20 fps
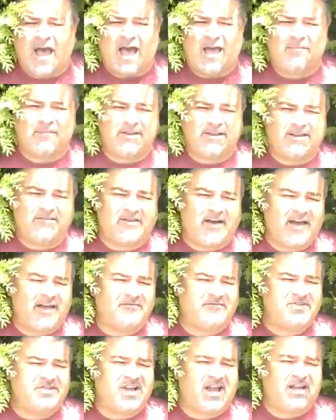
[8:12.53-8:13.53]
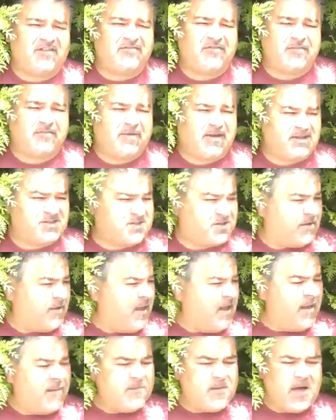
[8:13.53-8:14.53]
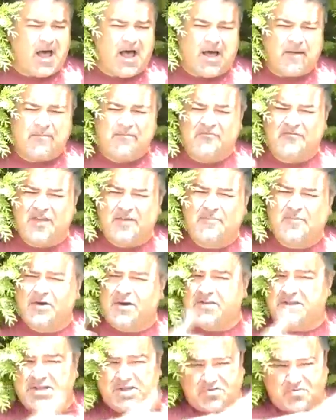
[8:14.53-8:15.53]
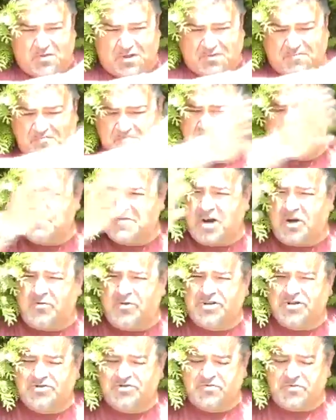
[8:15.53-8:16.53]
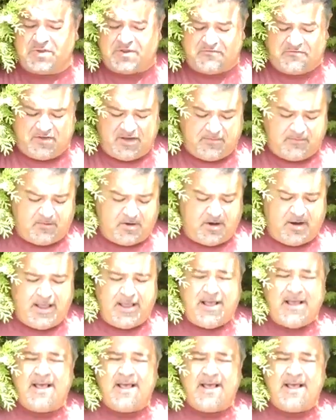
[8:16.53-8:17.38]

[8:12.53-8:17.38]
I believe I have solved the puzzle. Vapor on this one, no issues with the vapor.